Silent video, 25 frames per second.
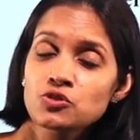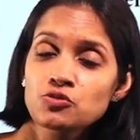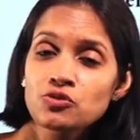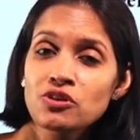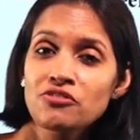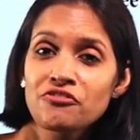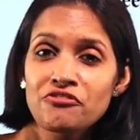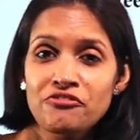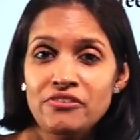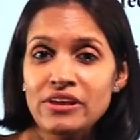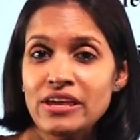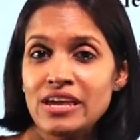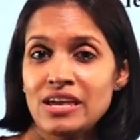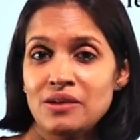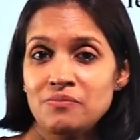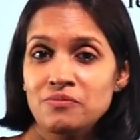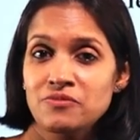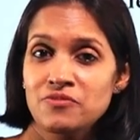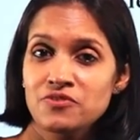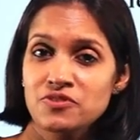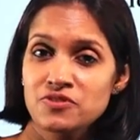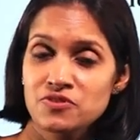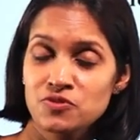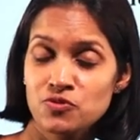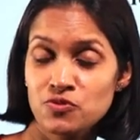to a flame,
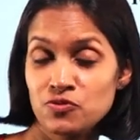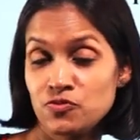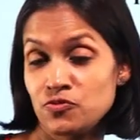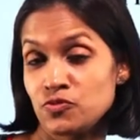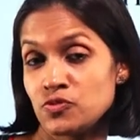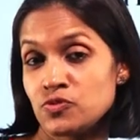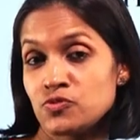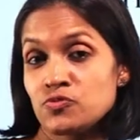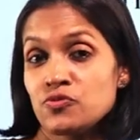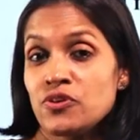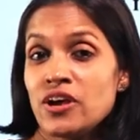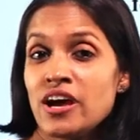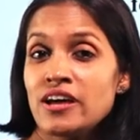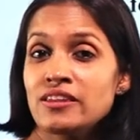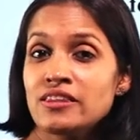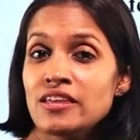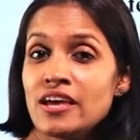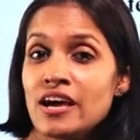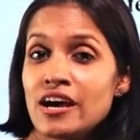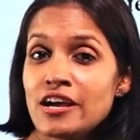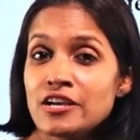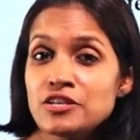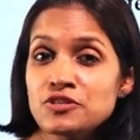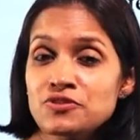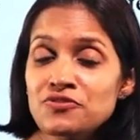where
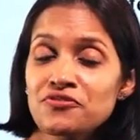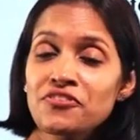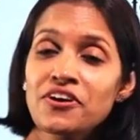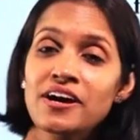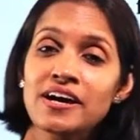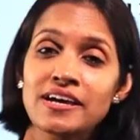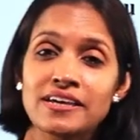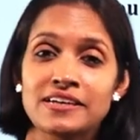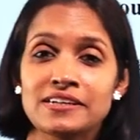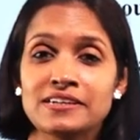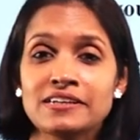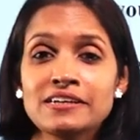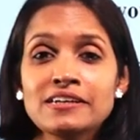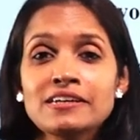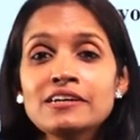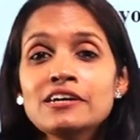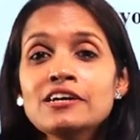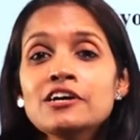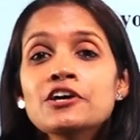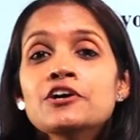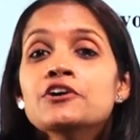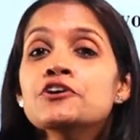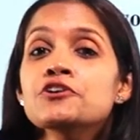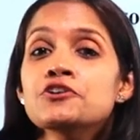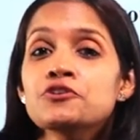there is fire,
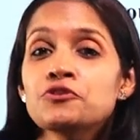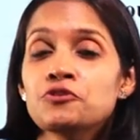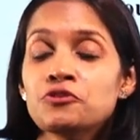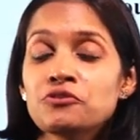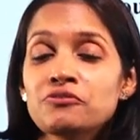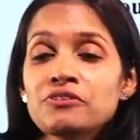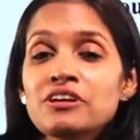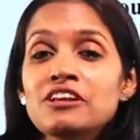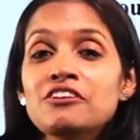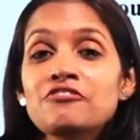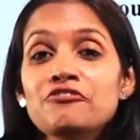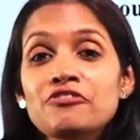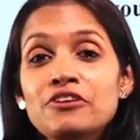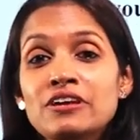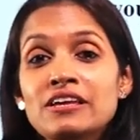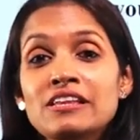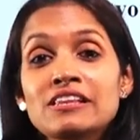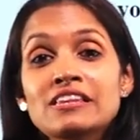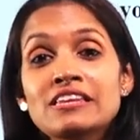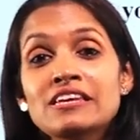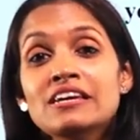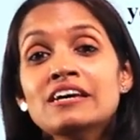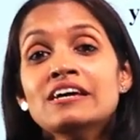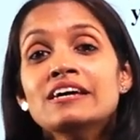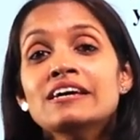you will
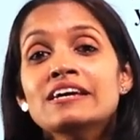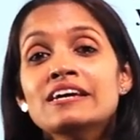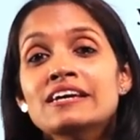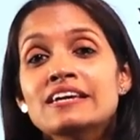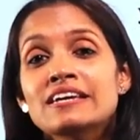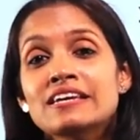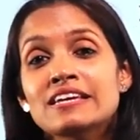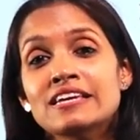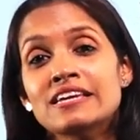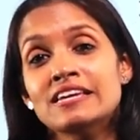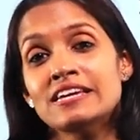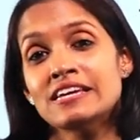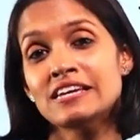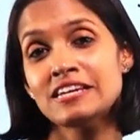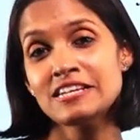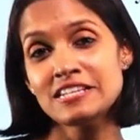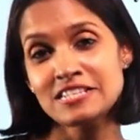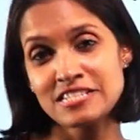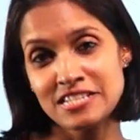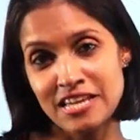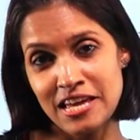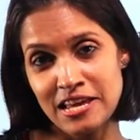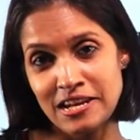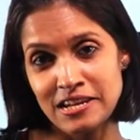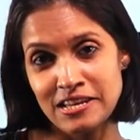feel the
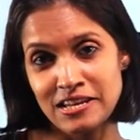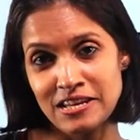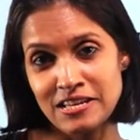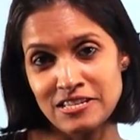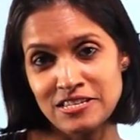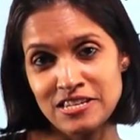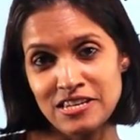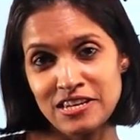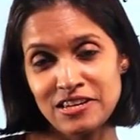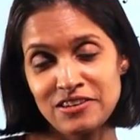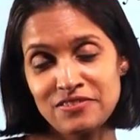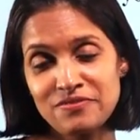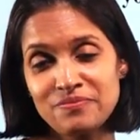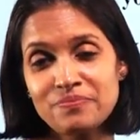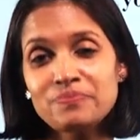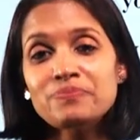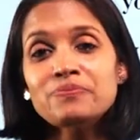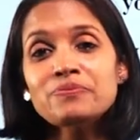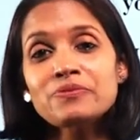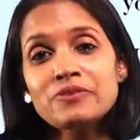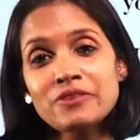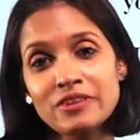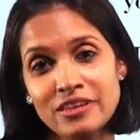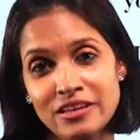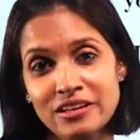heat energy.
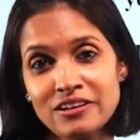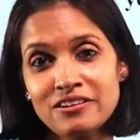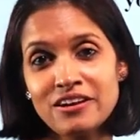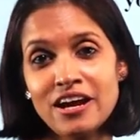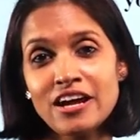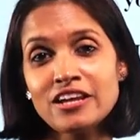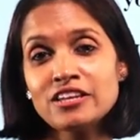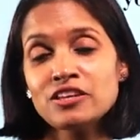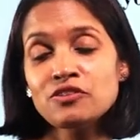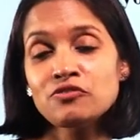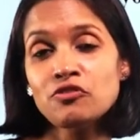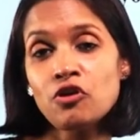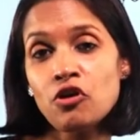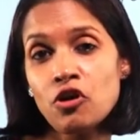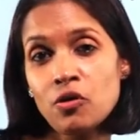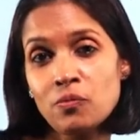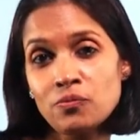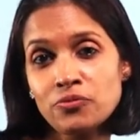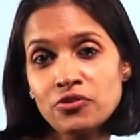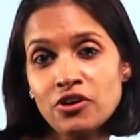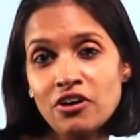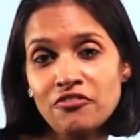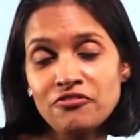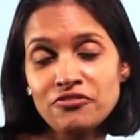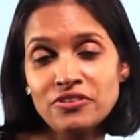Right? The
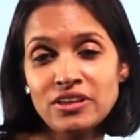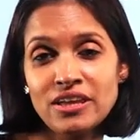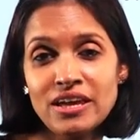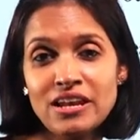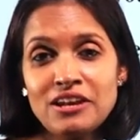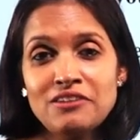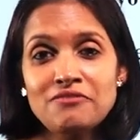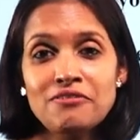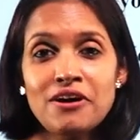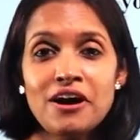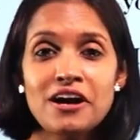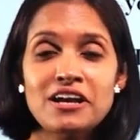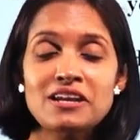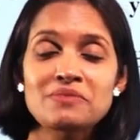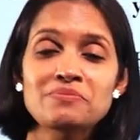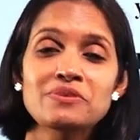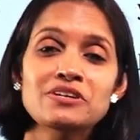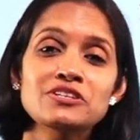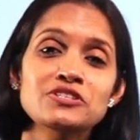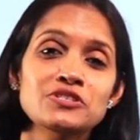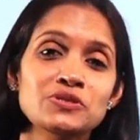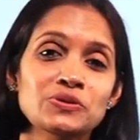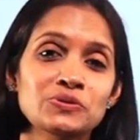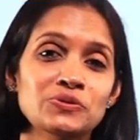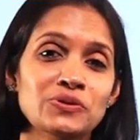warmth of the
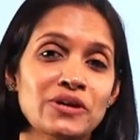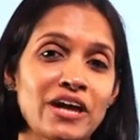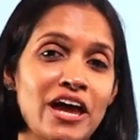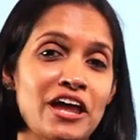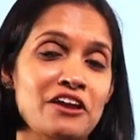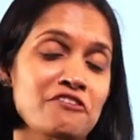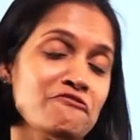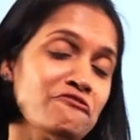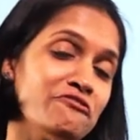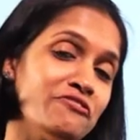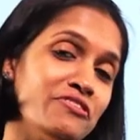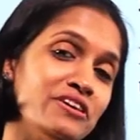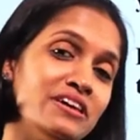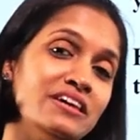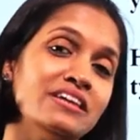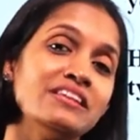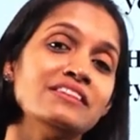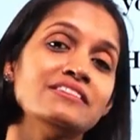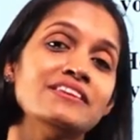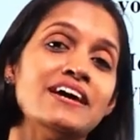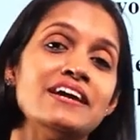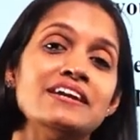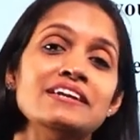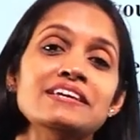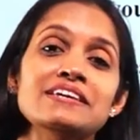environment you can feel,
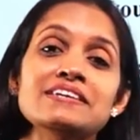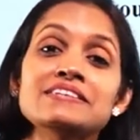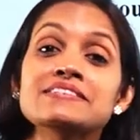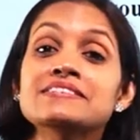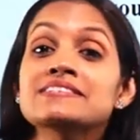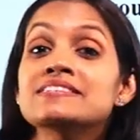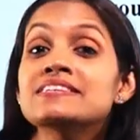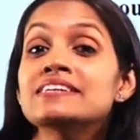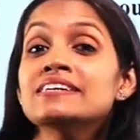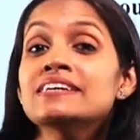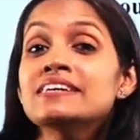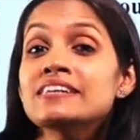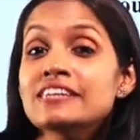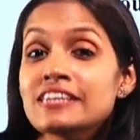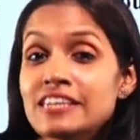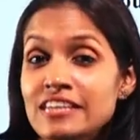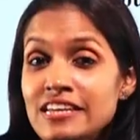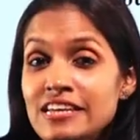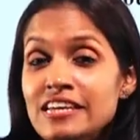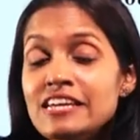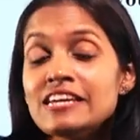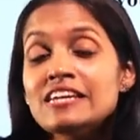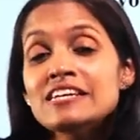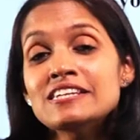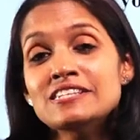that is the
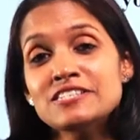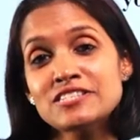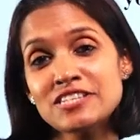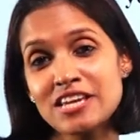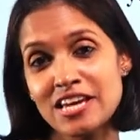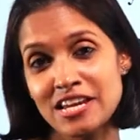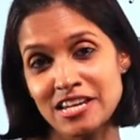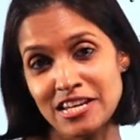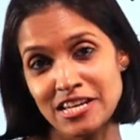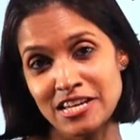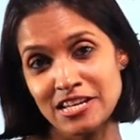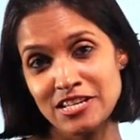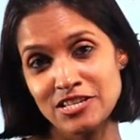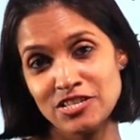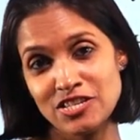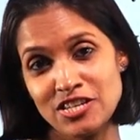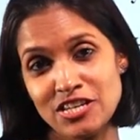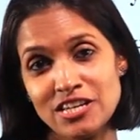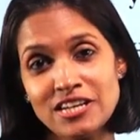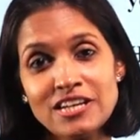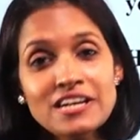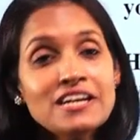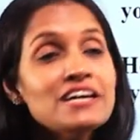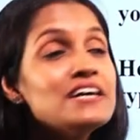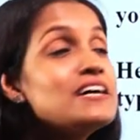heat
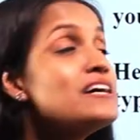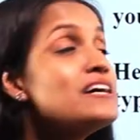energy.